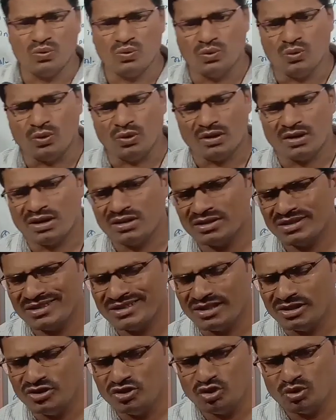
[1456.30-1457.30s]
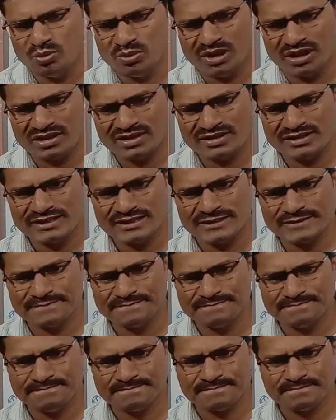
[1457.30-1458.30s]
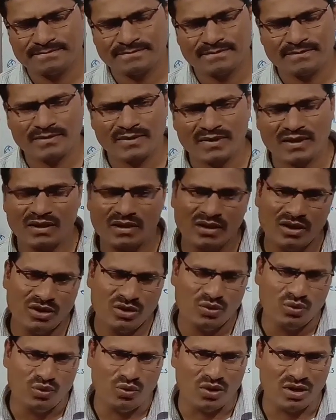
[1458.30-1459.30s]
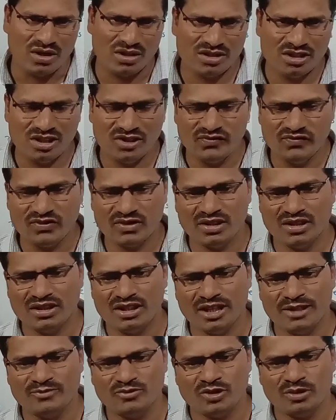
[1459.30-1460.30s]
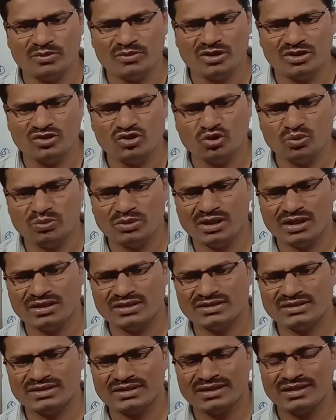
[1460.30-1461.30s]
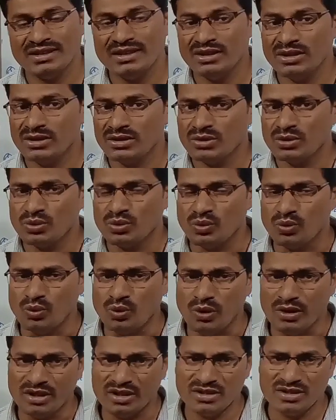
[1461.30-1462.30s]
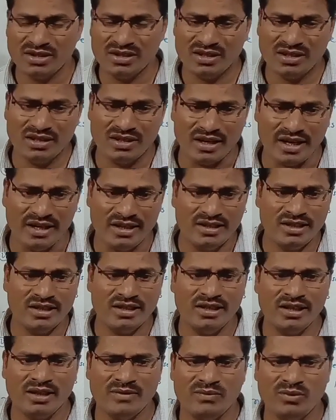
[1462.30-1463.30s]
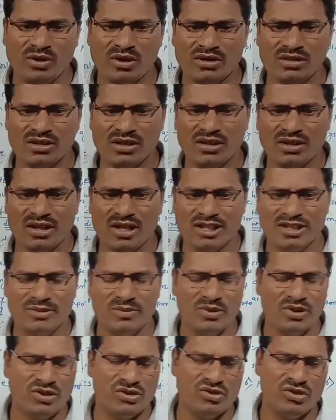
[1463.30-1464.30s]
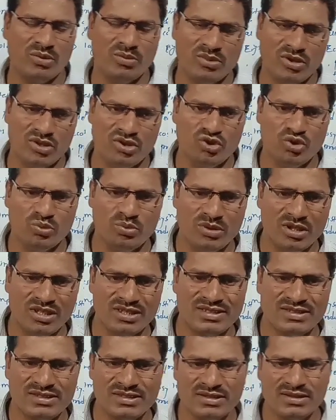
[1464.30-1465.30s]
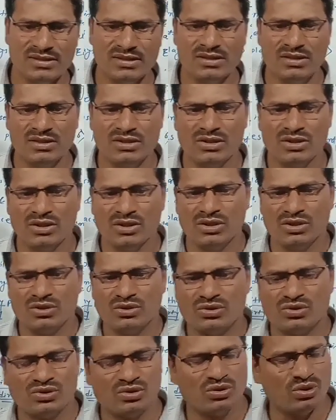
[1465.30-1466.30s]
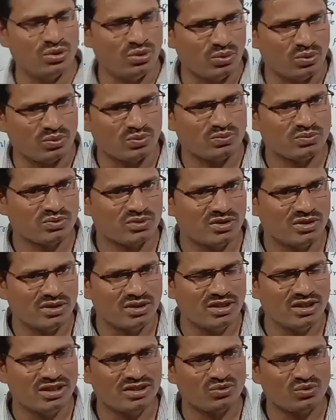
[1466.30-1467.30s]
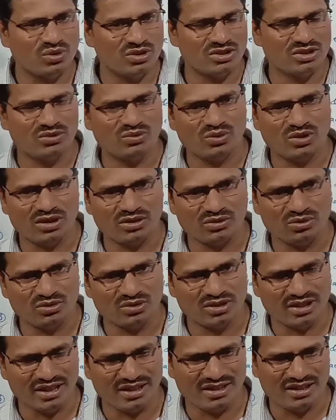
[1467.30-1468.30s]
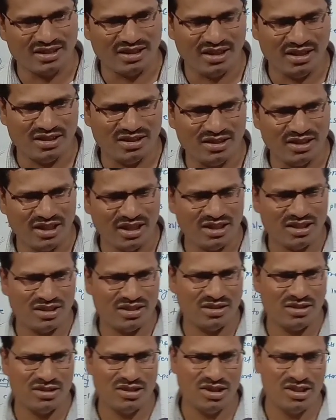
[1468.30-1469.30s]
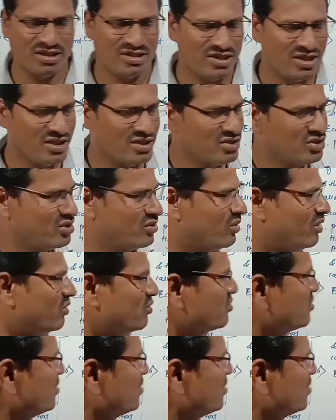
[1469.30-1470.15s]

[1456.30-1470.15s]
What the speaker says: what are the consumers, what are the different types of consumers, what is the criteria for the classification of consumers. So this question we are going to take, and that these things you have